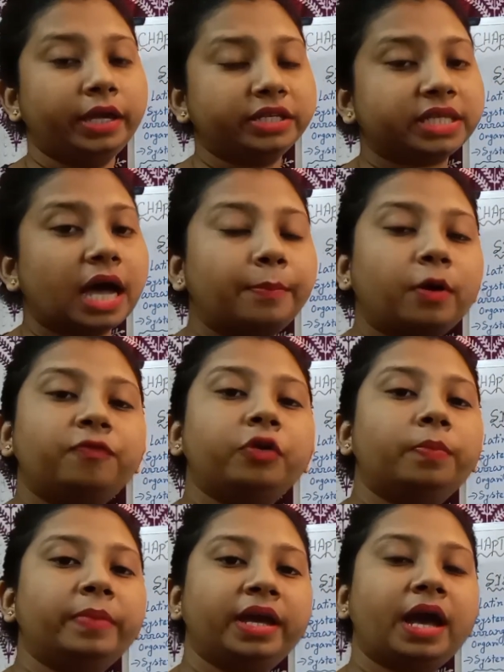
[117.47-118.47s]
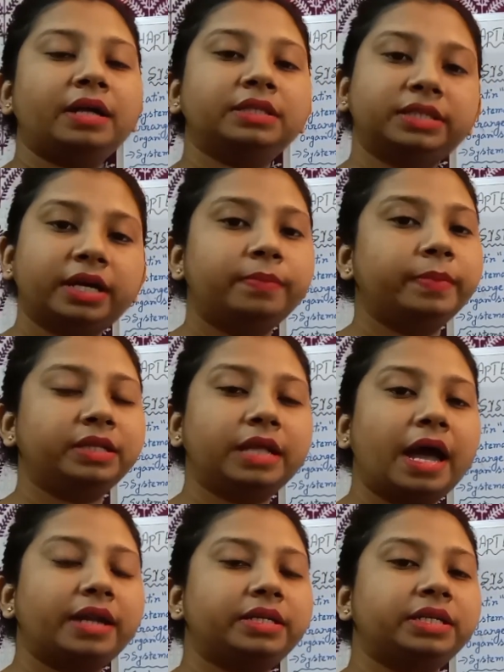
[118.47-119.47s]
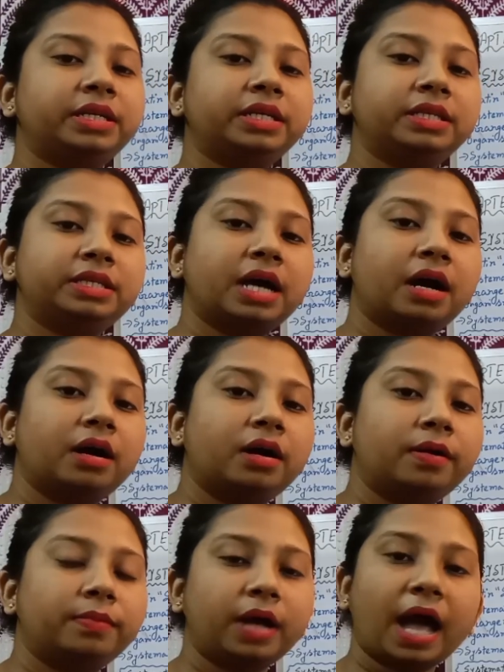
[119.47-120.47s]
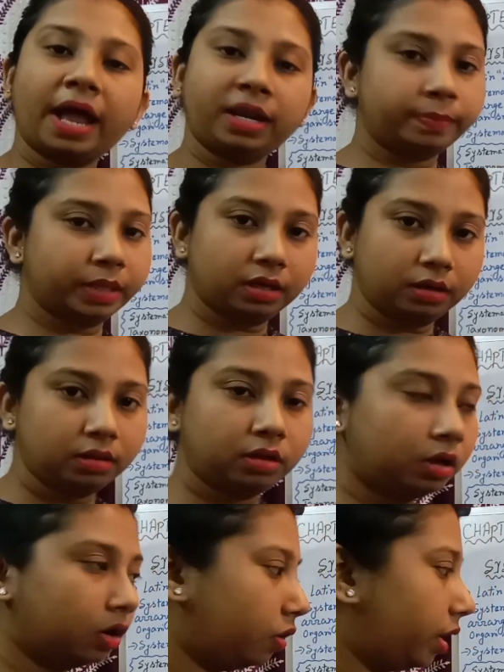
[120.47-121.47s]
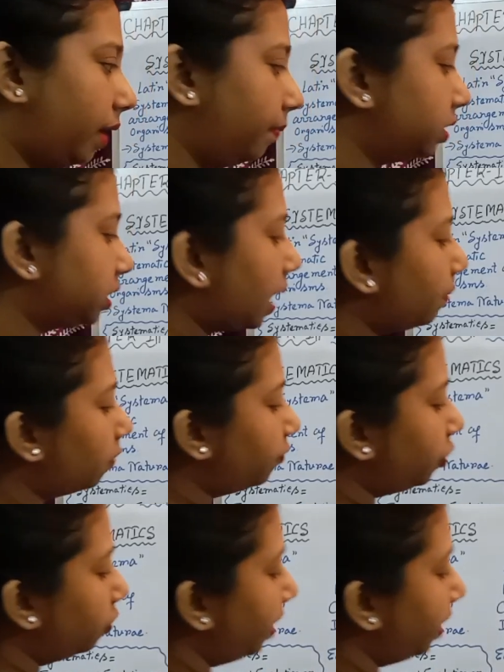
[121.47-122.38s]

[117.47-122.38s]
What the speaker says: some of you may answer me that it is a animal. Okay, some of you